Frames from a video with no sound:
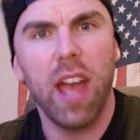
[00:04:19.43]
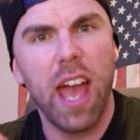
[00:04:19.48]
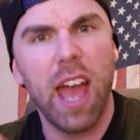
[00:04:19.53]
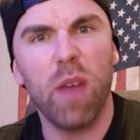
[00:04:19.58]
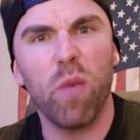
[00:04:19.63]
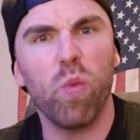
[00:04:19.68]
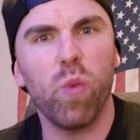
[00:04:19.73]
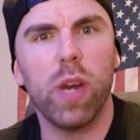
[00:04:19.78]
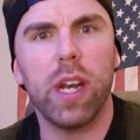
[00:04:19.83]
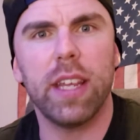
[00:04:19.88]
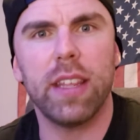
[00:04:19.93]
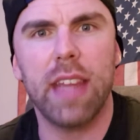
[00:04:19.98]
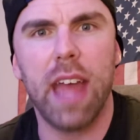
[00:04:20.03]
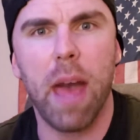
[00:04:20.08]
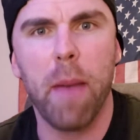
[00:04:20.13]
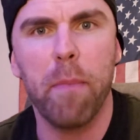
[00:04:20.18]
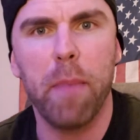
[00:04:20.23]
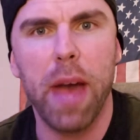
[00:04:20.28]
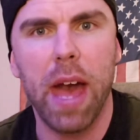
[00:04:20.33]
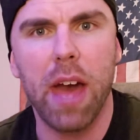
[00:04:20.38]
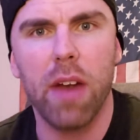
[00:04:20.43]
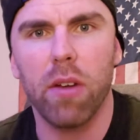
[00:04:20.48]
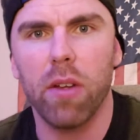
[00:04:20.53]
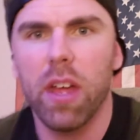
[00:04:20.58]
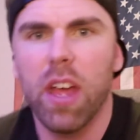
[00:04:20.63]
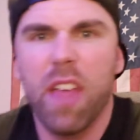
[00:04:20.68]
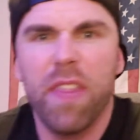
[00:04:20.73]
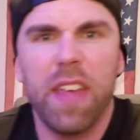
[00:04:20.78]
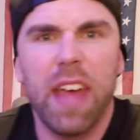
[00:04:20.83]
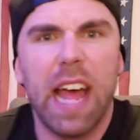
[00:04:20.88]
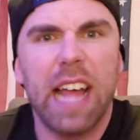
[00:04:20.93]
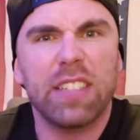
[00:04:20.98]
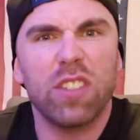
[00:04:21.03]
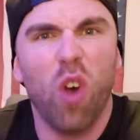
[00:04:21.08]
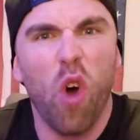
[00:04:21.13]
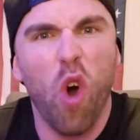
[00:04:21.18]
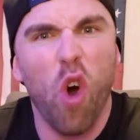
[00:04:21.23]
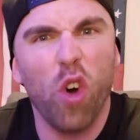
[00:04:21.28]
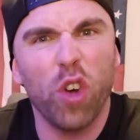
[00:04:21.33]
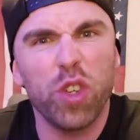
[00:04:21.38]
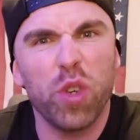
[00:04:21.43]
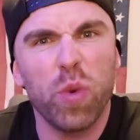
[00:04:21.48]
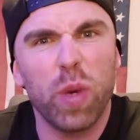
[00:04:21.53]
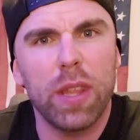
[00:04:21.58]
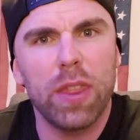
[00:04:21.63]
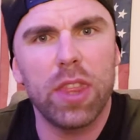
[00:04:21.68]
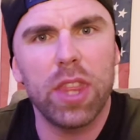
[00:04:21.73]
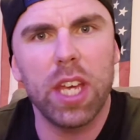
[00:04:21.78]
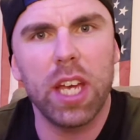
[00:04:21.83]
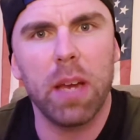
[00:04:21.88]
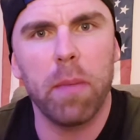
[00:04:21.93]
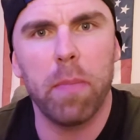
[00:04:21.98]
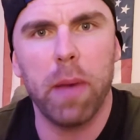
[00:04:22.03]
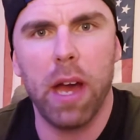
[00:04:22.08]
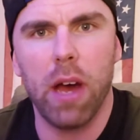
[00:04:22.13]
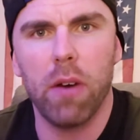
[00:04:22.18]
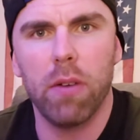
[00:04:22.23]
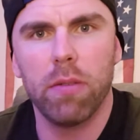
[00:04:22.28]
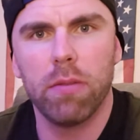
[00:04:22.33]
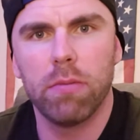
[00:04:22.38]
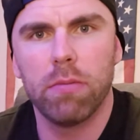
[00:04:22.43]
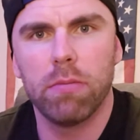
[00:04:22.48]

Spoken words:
and winning that battle that that's all you can think about.